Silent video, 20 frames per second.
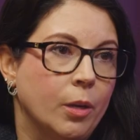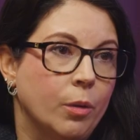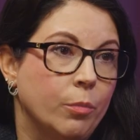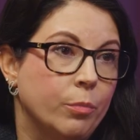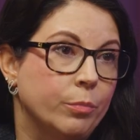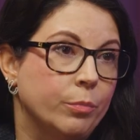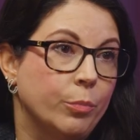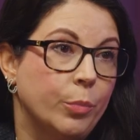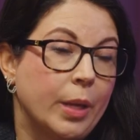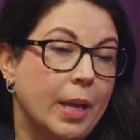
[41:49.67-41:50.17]

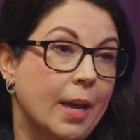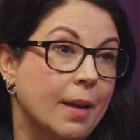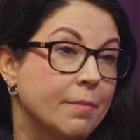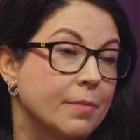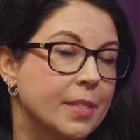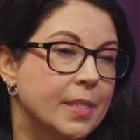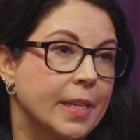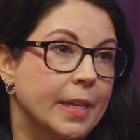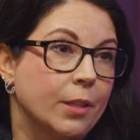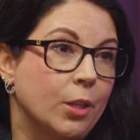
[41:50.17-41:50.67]
We have
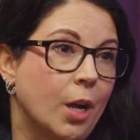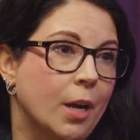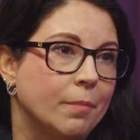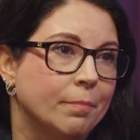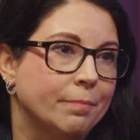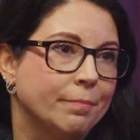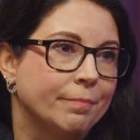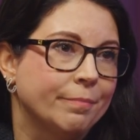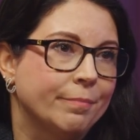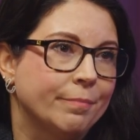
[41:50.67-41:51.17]
state law.
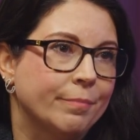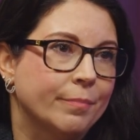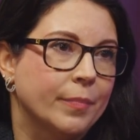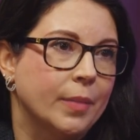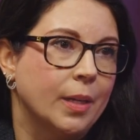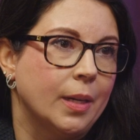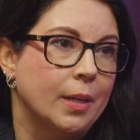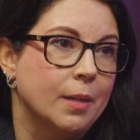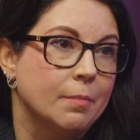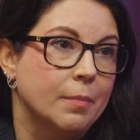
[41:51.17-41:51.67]

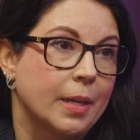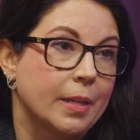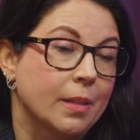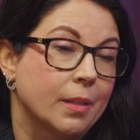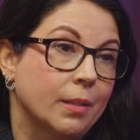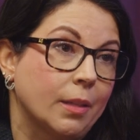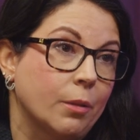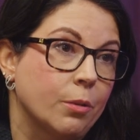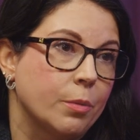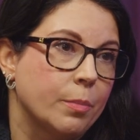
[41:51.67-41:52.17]
I
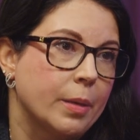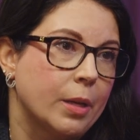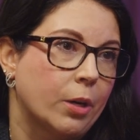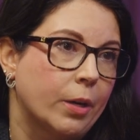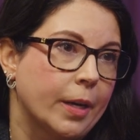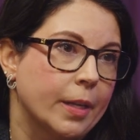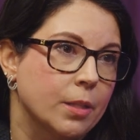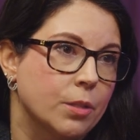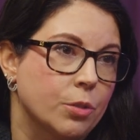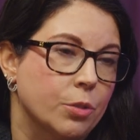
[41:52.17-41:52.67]
think that would be our
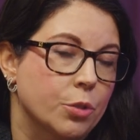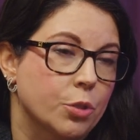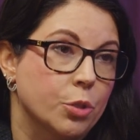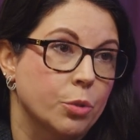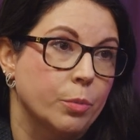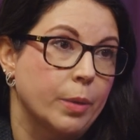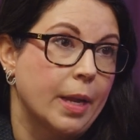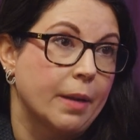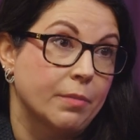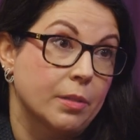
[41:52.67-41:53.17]
answer. So
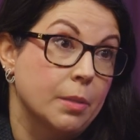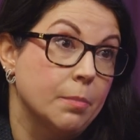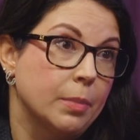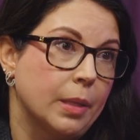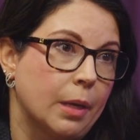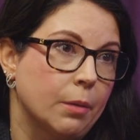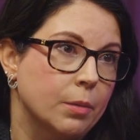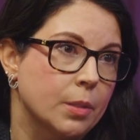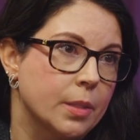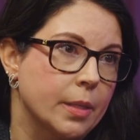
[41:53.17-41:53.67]
we have to
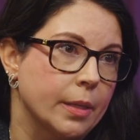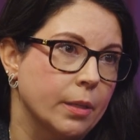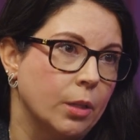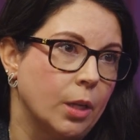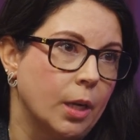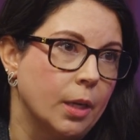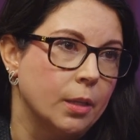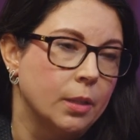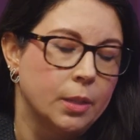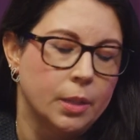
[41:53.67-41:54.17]
comply with state
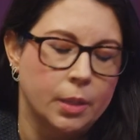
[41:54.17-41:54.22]
law.